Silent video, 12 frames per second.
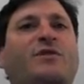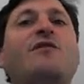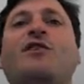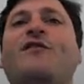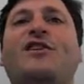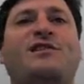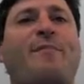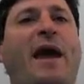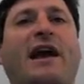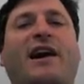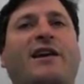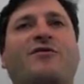Even if it's a
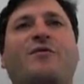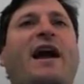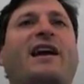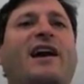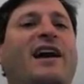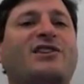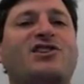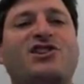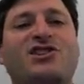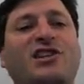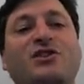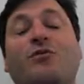bad guy. The bad guy could
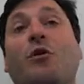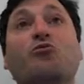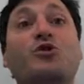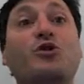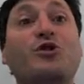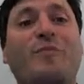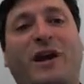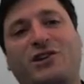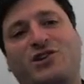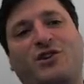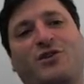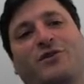just send you a rude
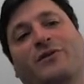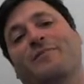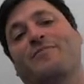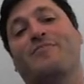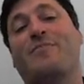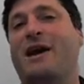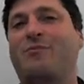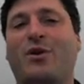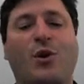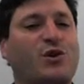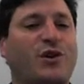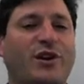picture or bad
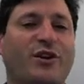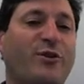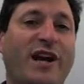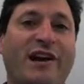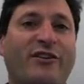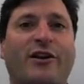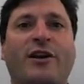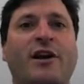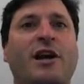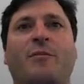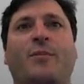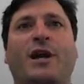poetry or whatever,
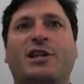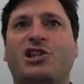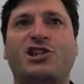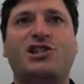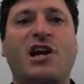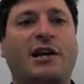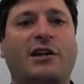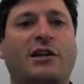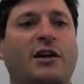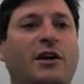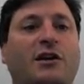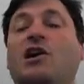but it's just not going
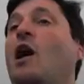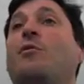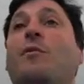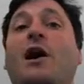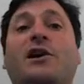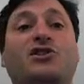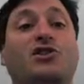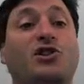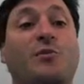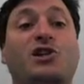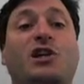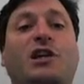to compromise
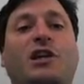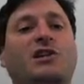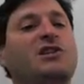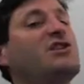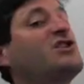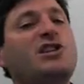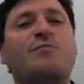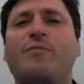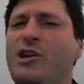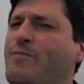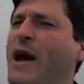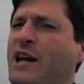your machine.
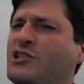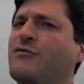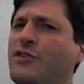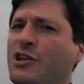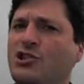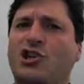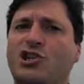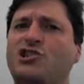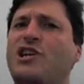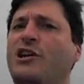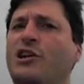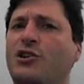It's passive. It's just
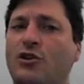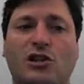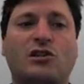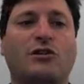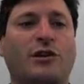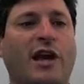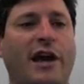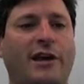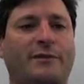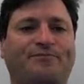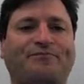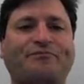data. You're just looking at it.